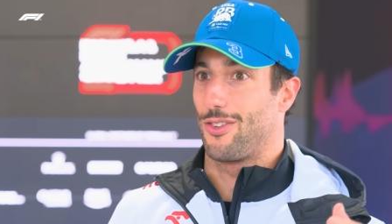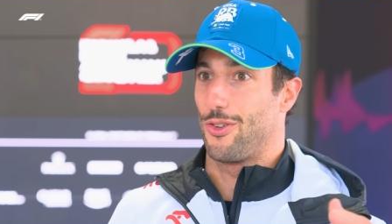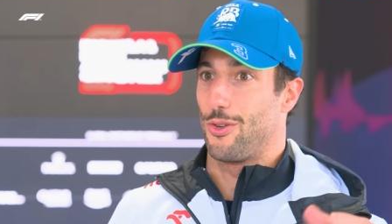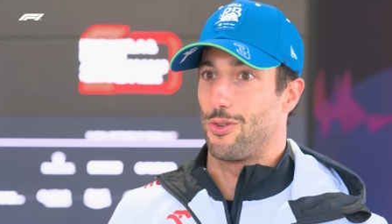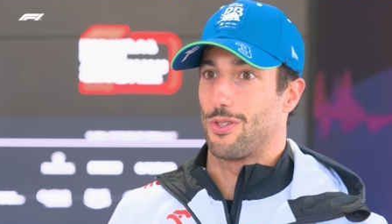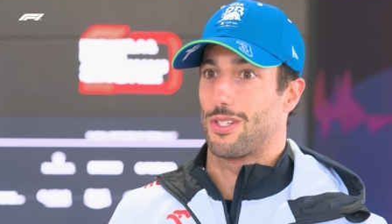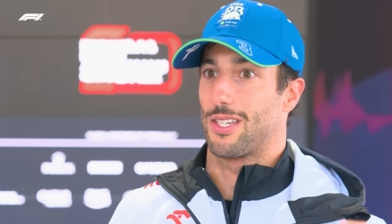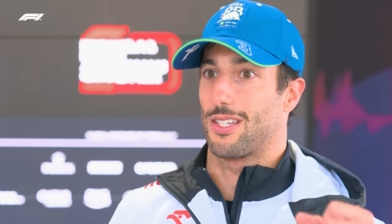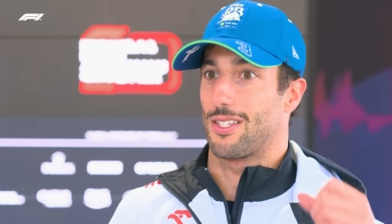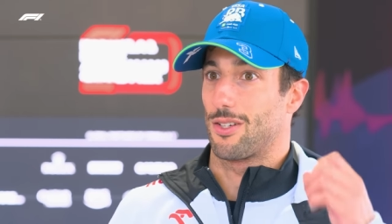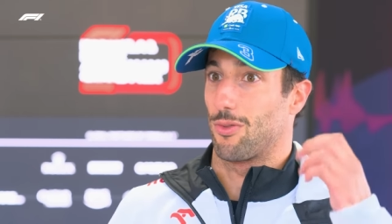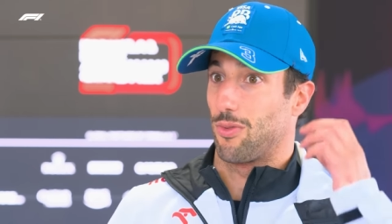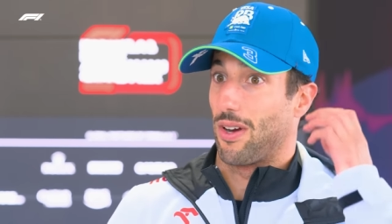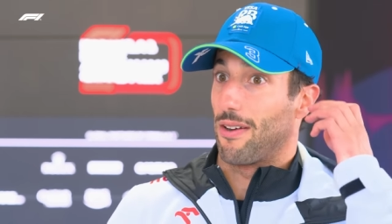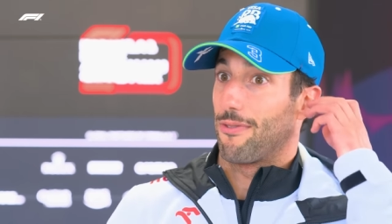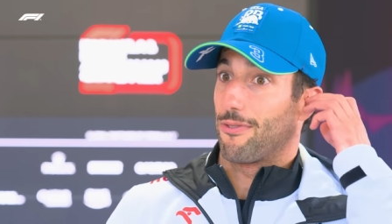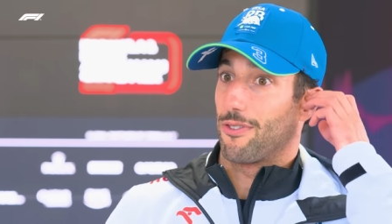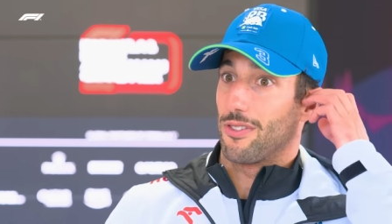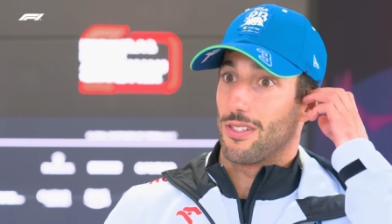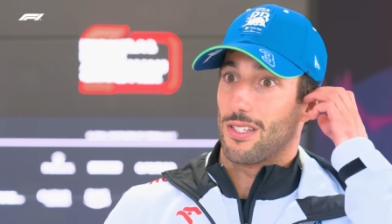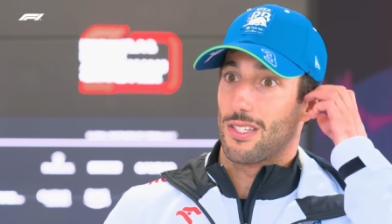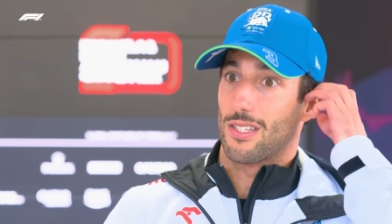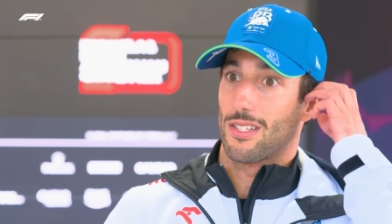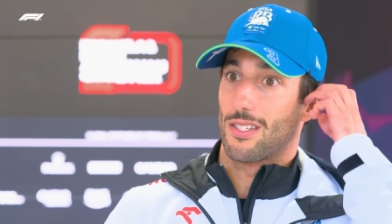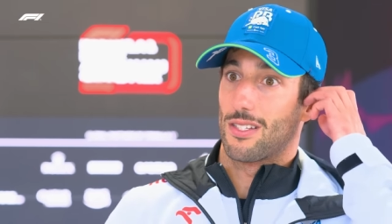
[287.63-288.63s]
use as a
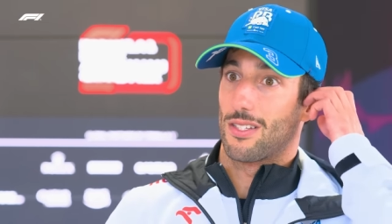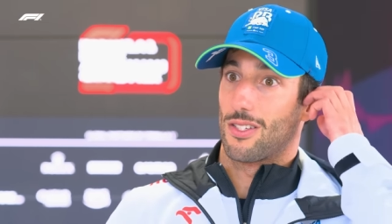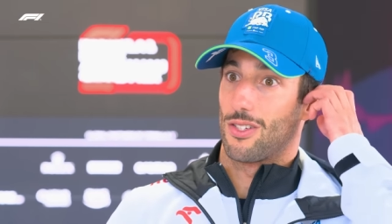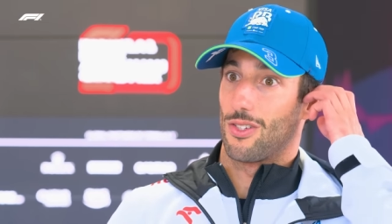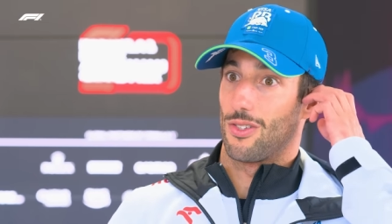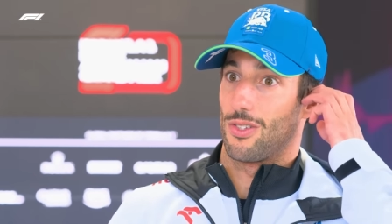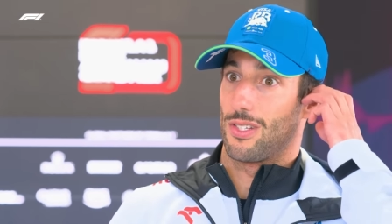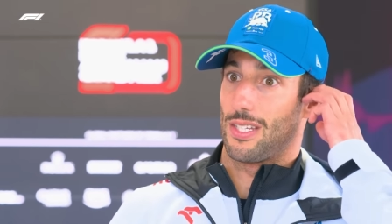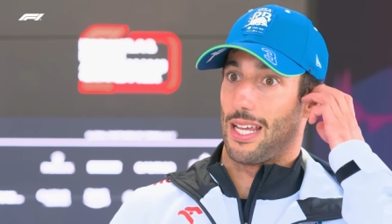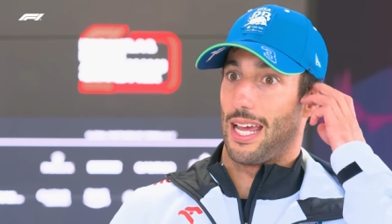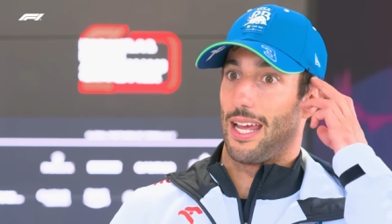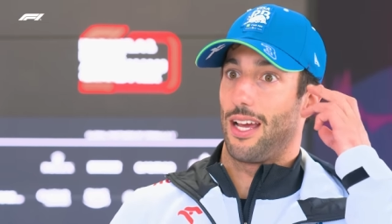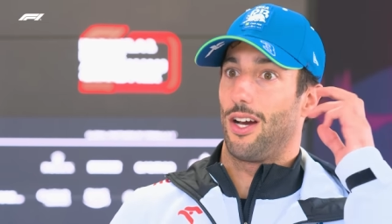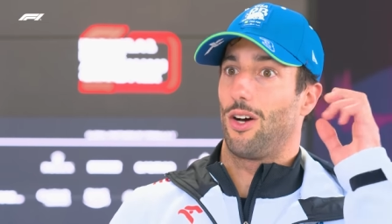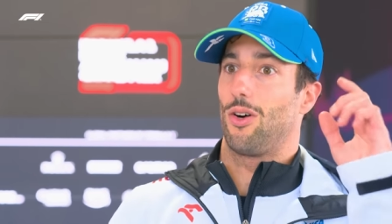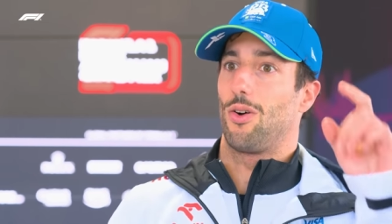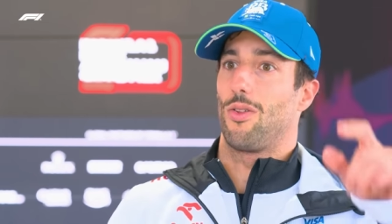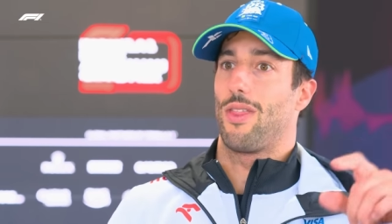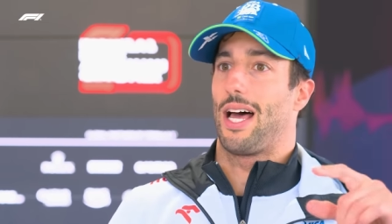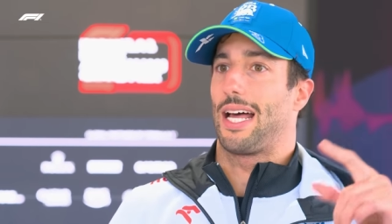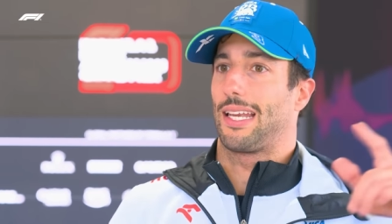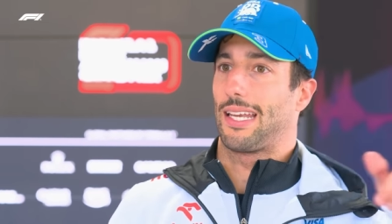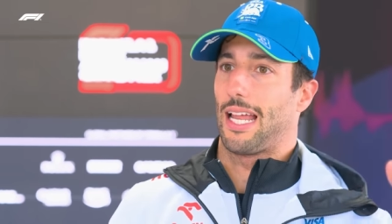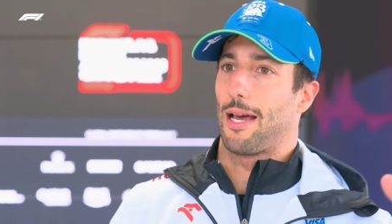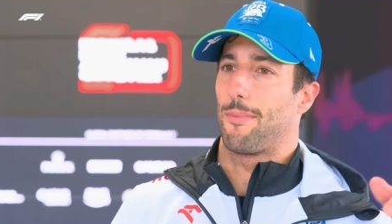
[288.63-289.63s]
reference to say, oh,
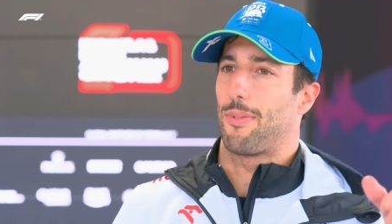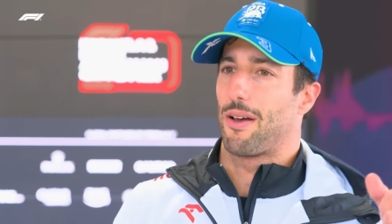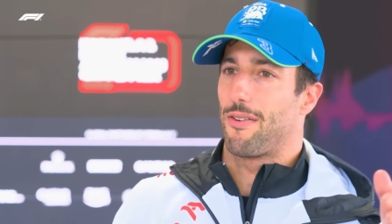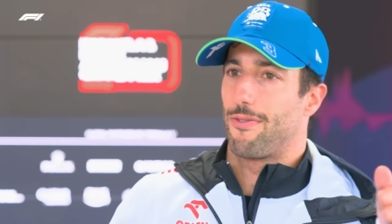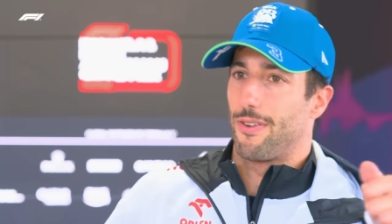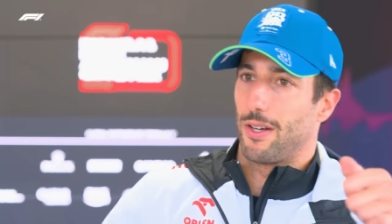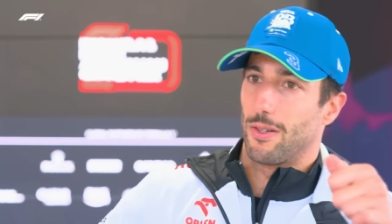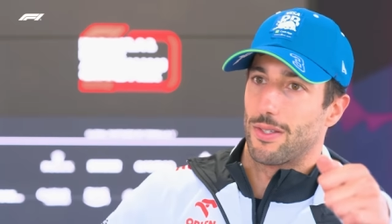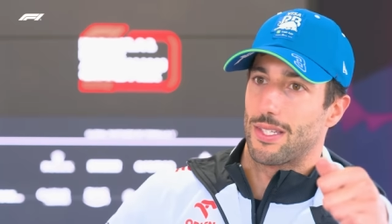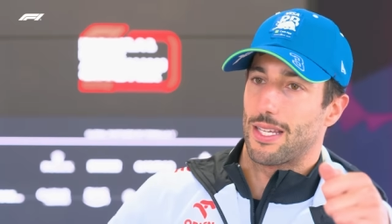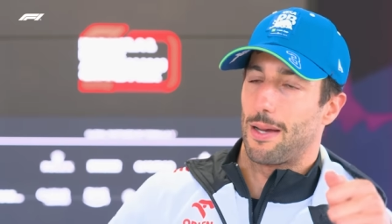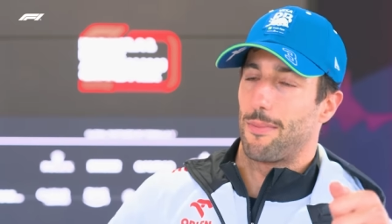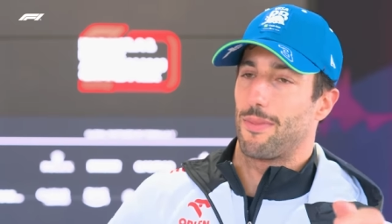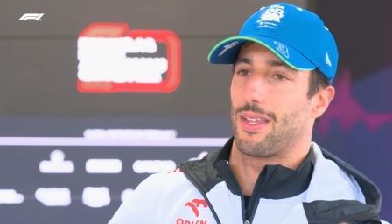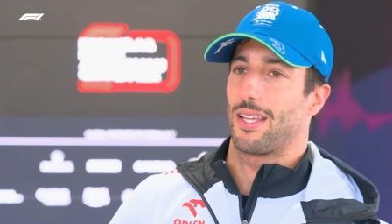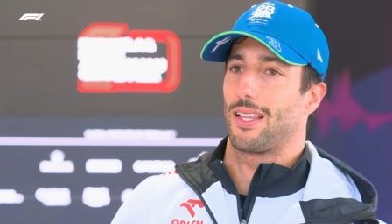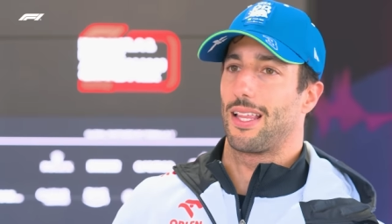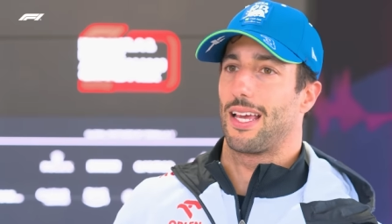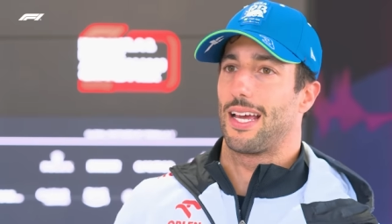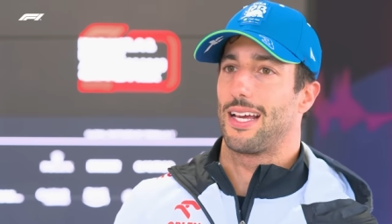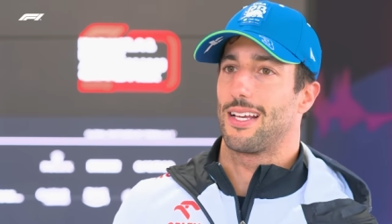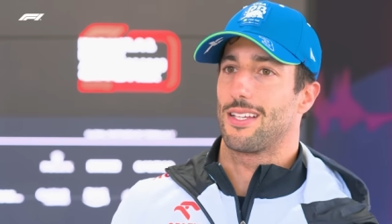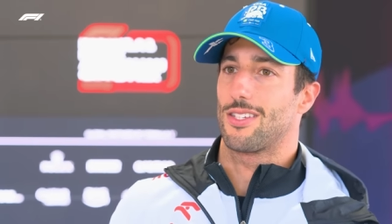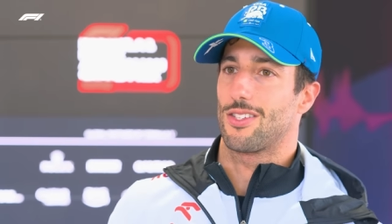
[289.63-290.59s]
that lap I felt something there.